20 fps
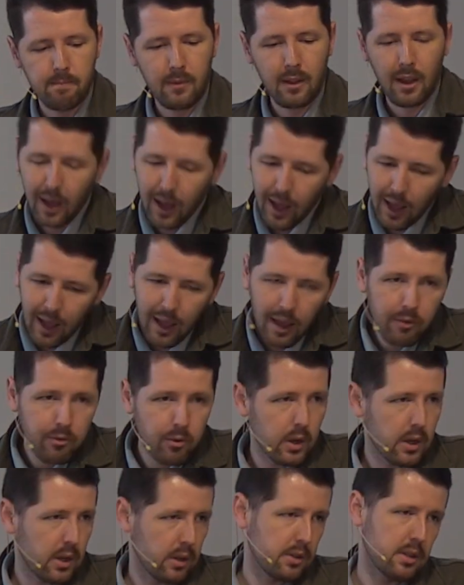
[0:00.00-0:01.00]
ah
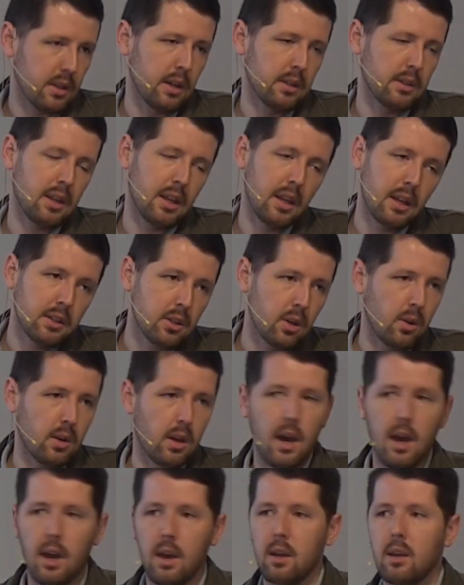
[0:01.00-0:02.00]
everyone else does it it's
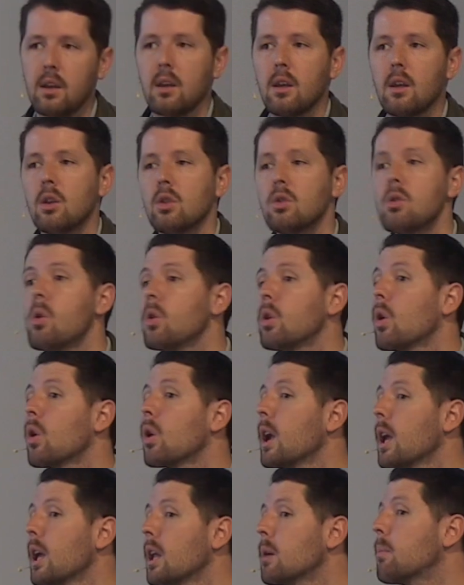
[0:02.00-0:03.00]
okay no your
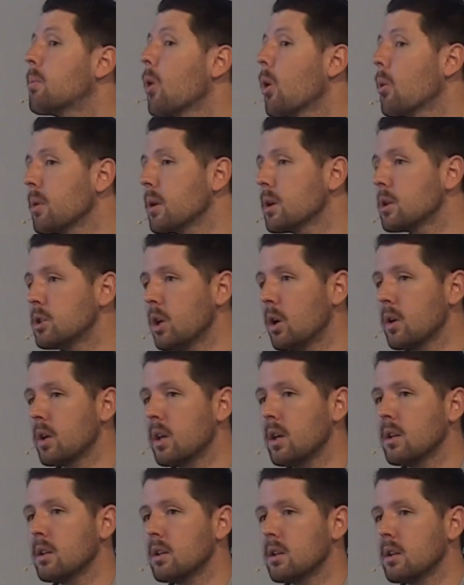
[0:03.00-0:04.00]
inappropriate
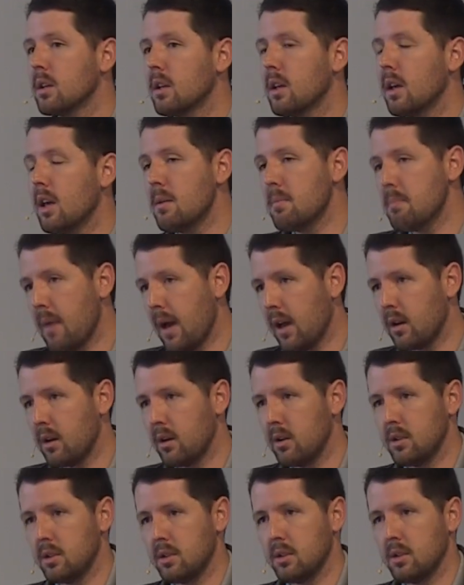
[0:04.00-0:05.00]
joking it
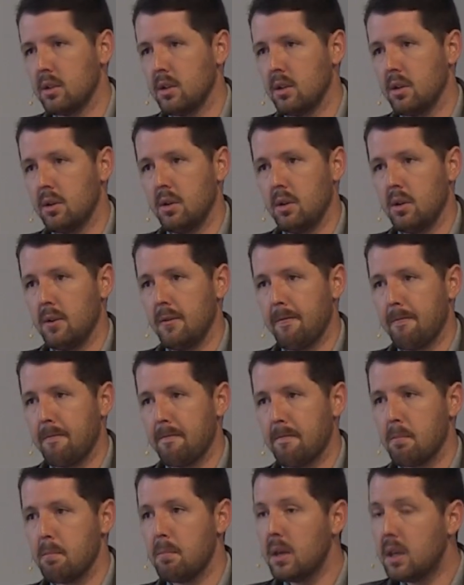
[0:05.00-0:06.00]
matters
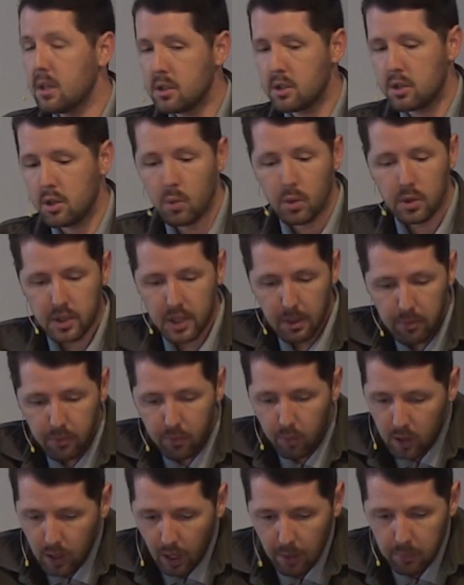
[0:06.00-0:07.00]
because you will stand
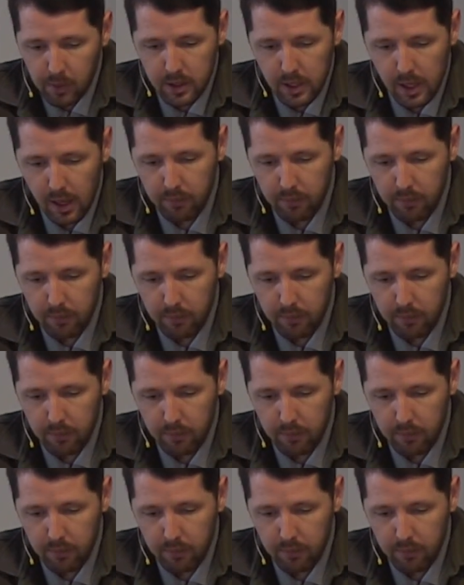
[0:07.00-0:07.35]
before God one day